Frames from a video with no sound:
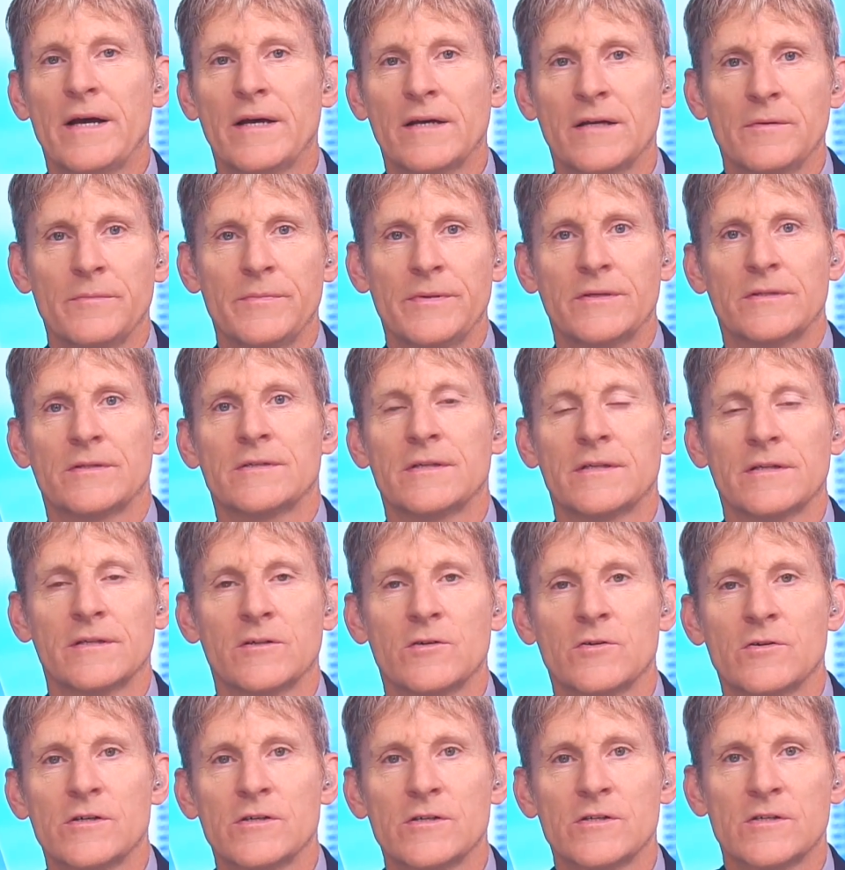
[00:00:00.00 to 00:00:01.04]
back a bit,
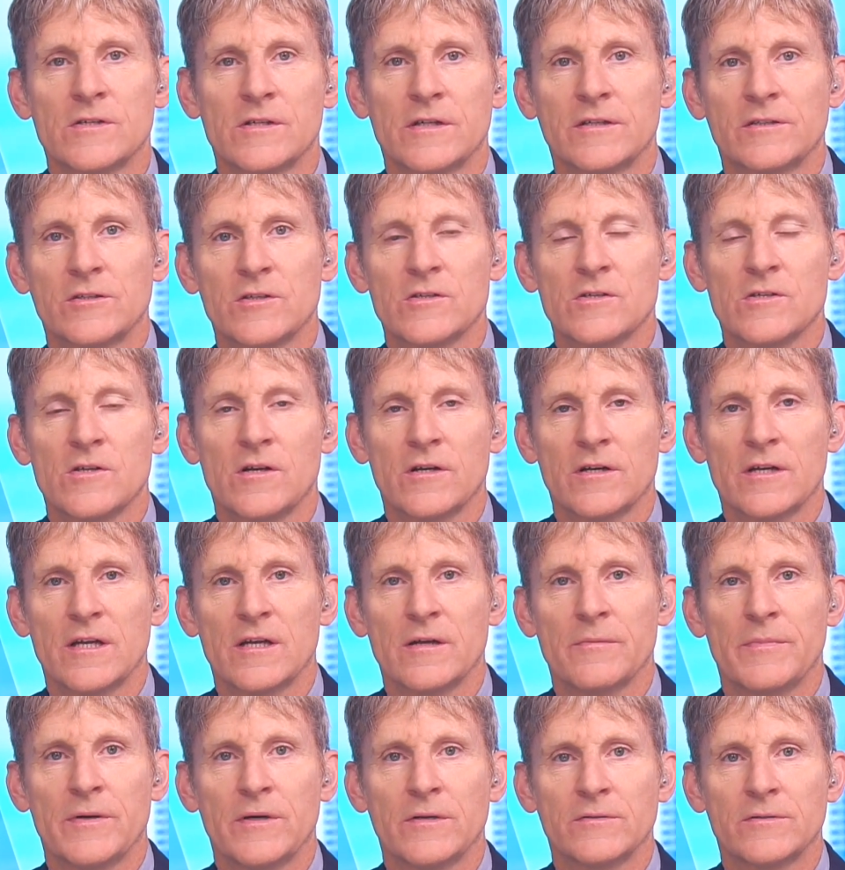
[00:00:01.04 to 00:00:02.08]
Chris, just
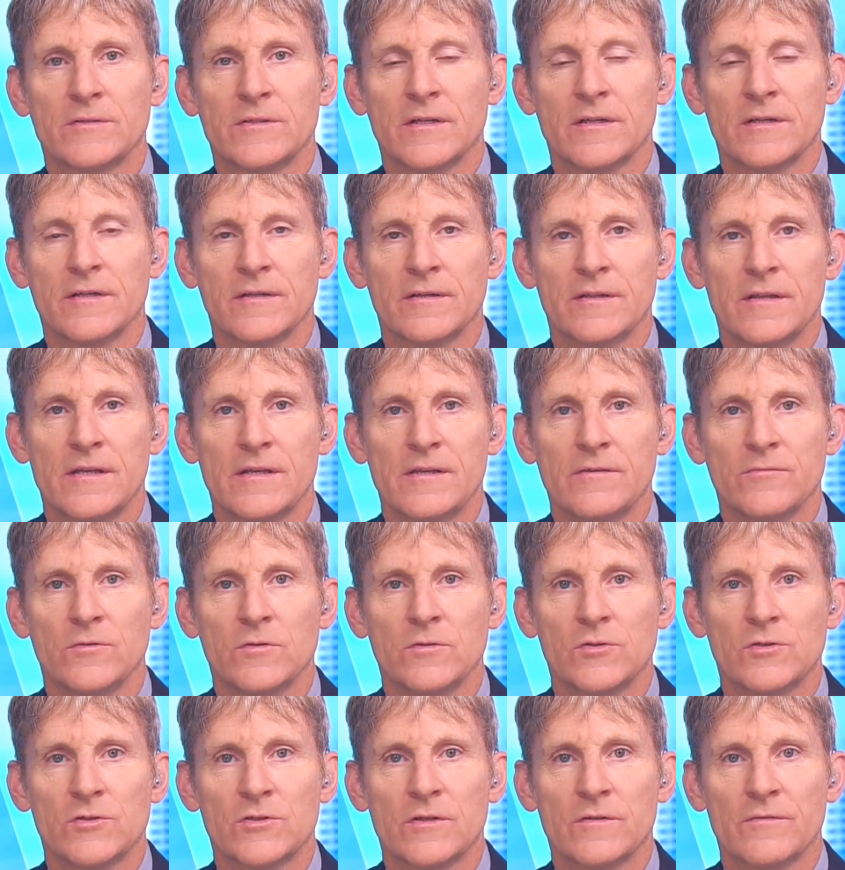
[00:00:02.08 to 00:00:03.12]
talking about the
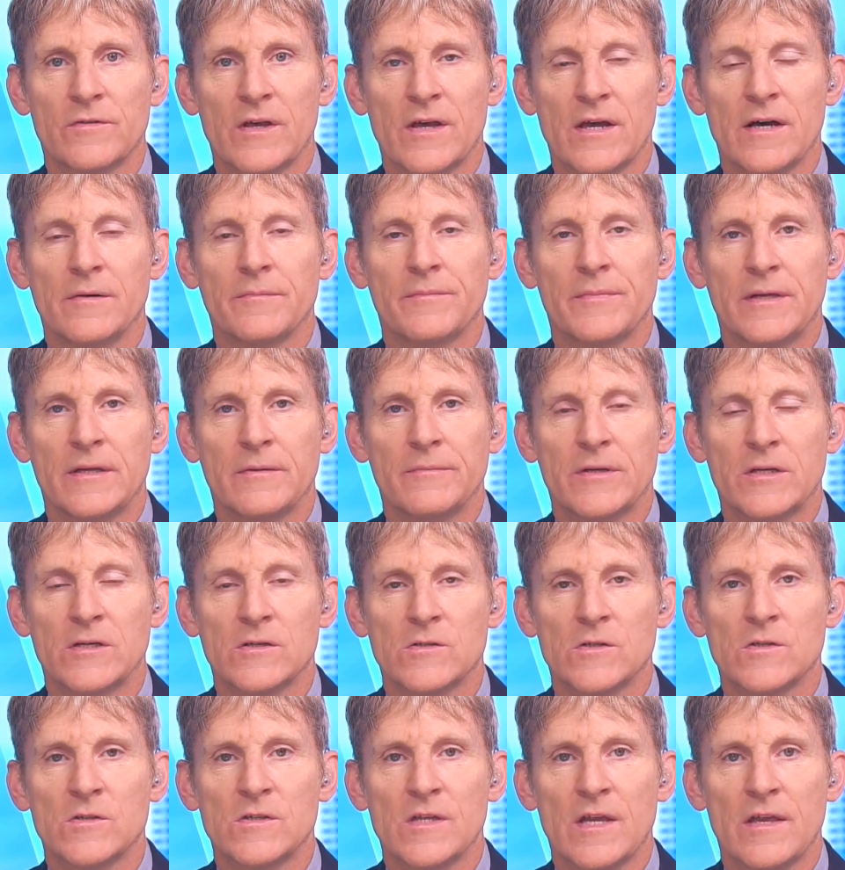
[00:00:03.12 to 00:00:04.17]
evolution of the company,
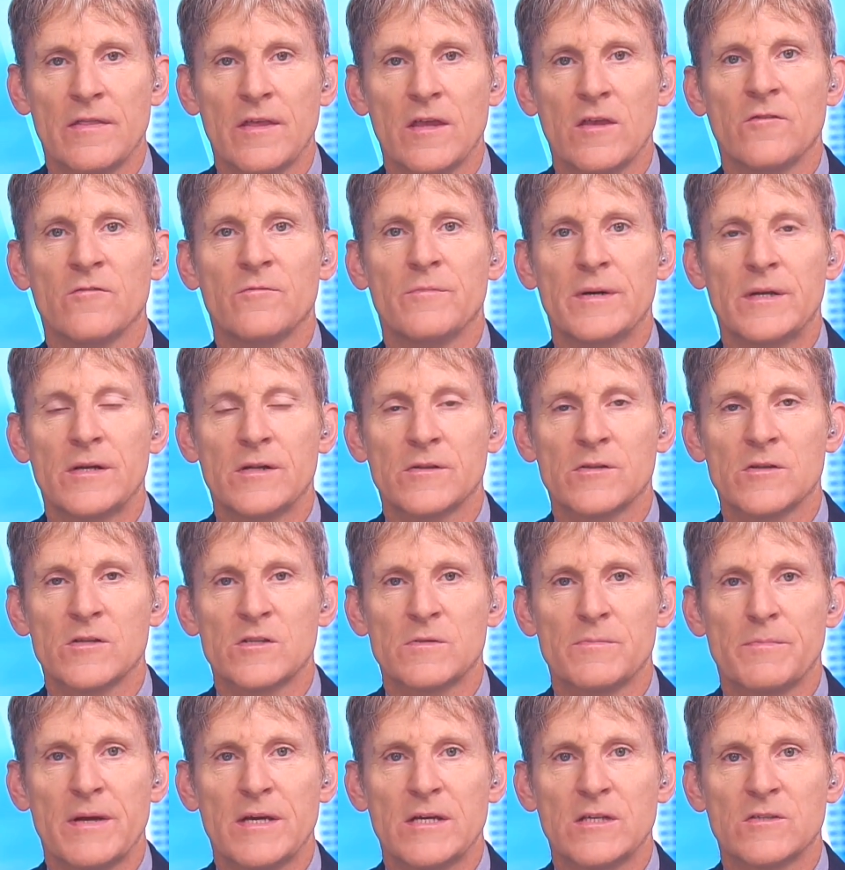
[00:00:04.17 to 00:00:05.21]
because you say that you've been in the
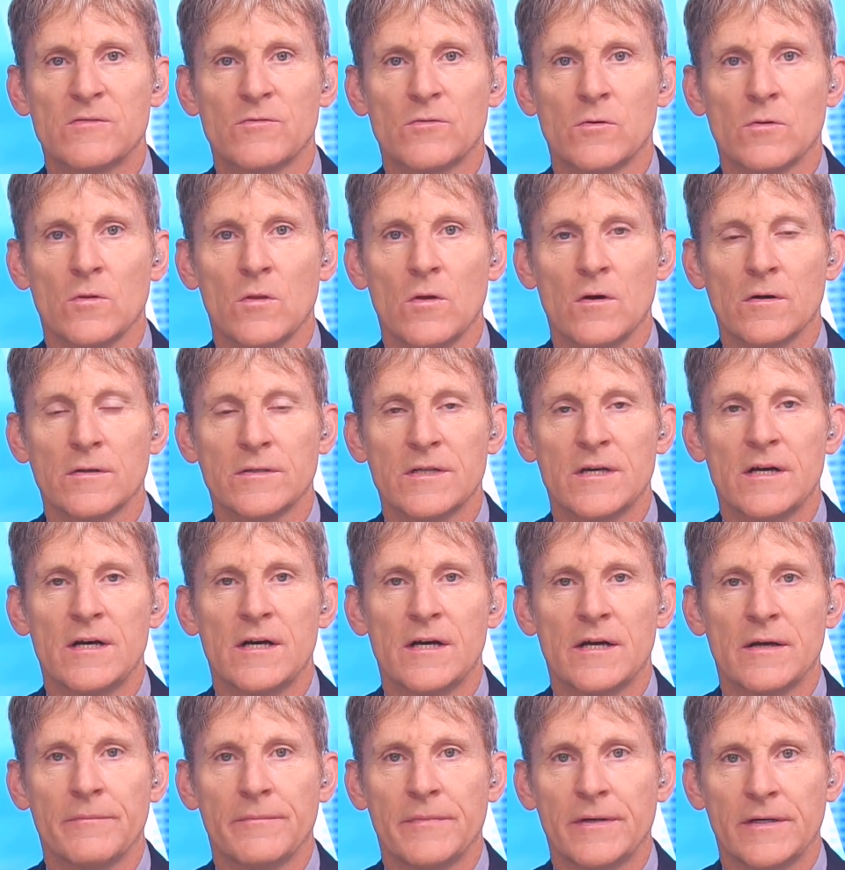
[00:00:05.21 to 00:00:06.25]
space for a long
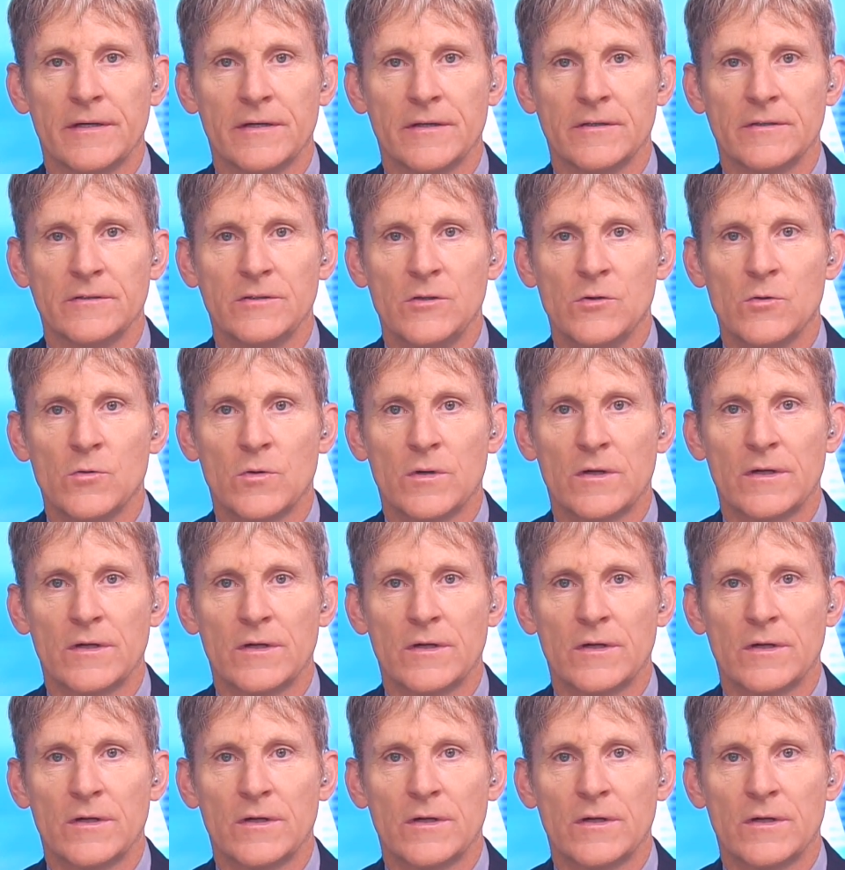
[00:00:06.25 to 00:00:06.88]
time. You